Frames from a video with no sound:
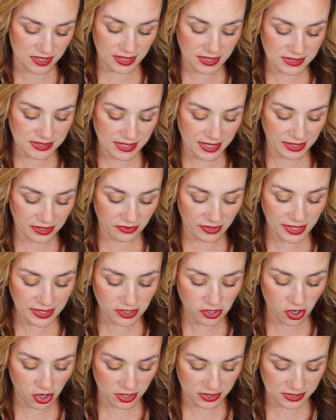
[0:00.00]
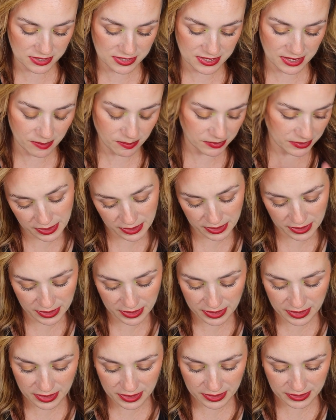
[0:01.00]
It's a great concept,
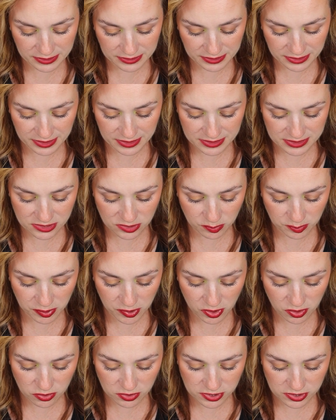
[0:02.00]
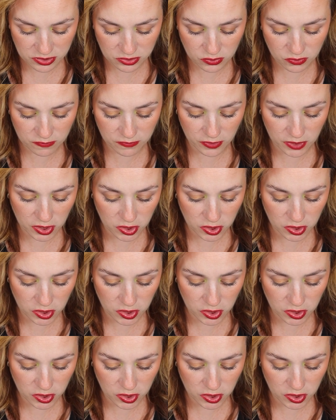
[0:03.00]
and it's supposed to